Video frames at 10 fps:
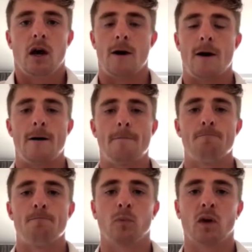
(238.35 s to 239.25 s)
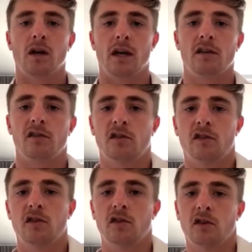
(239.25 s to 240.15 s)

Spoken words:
And I guess,